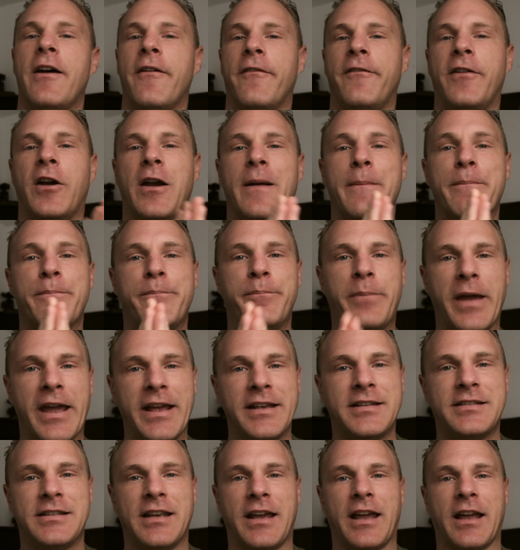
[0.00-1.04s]
very
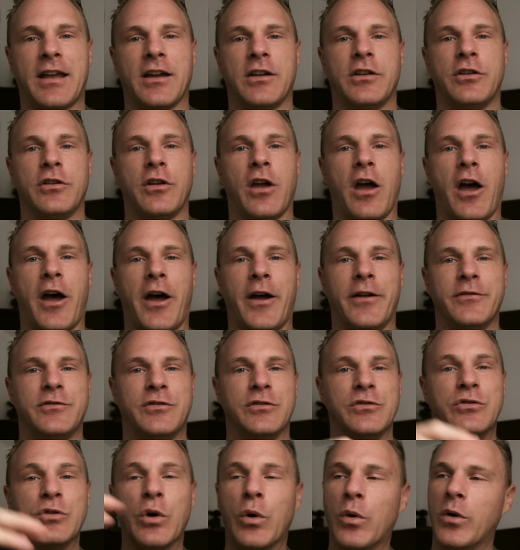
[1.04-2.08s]
basic uh,
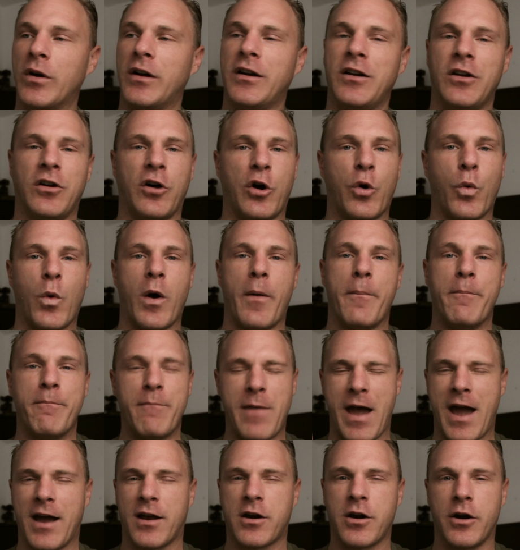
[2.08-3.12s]
tutorial on what
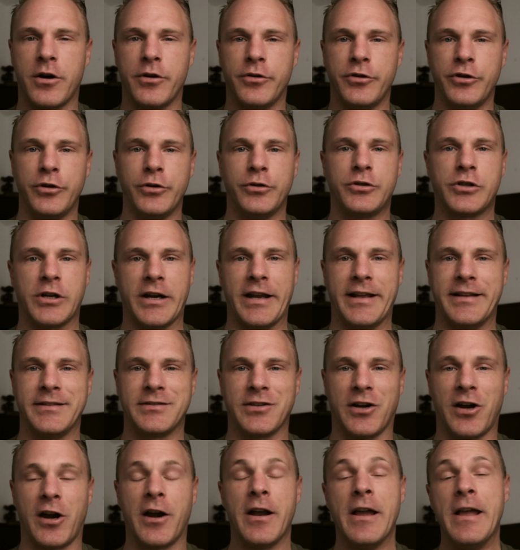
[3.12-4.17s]
macronutrients
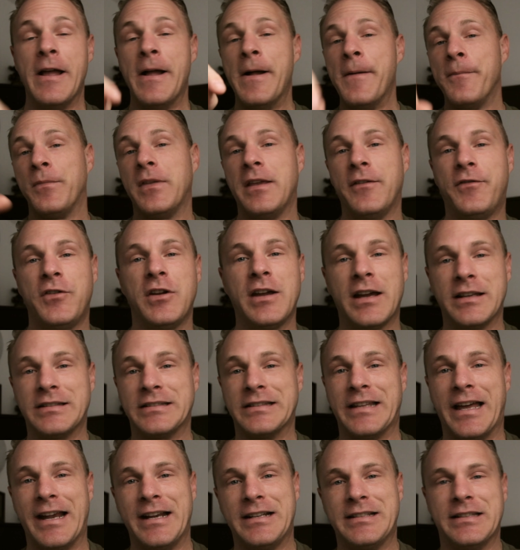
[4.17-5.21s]
are. If you guys
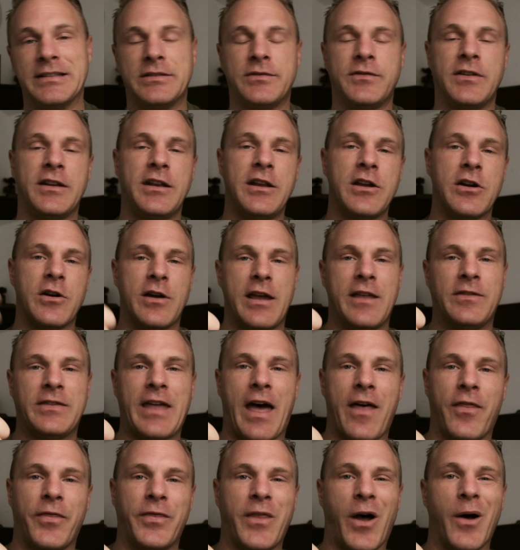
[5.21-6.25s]
liked this video, hit
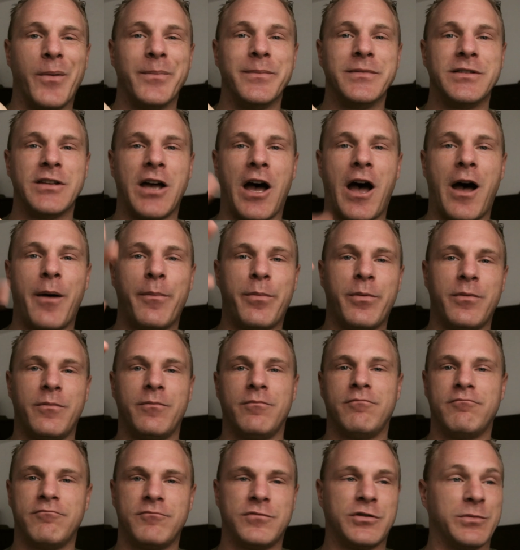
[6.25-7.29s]
that thumbs up
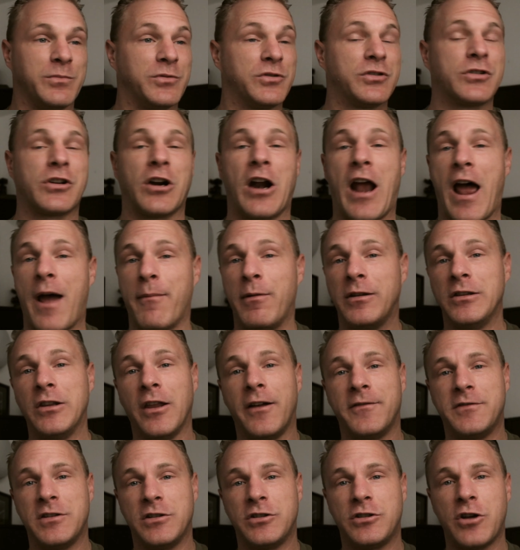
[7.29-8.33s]
subscribe. I'd
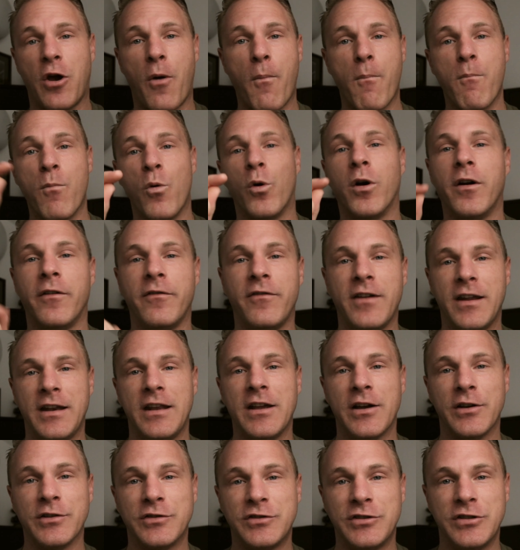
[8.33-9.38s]
love to show more
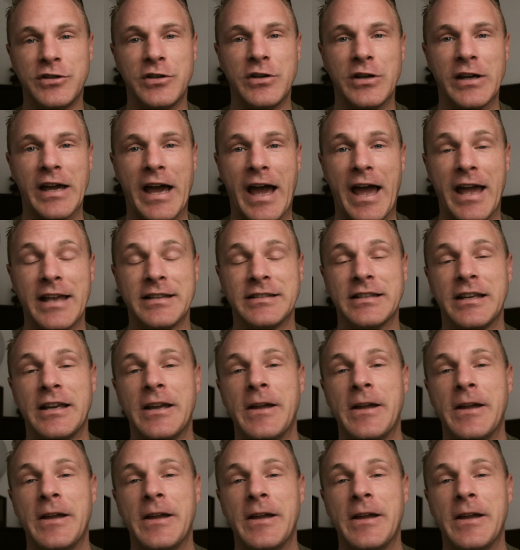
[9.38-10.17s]
videos to you guys.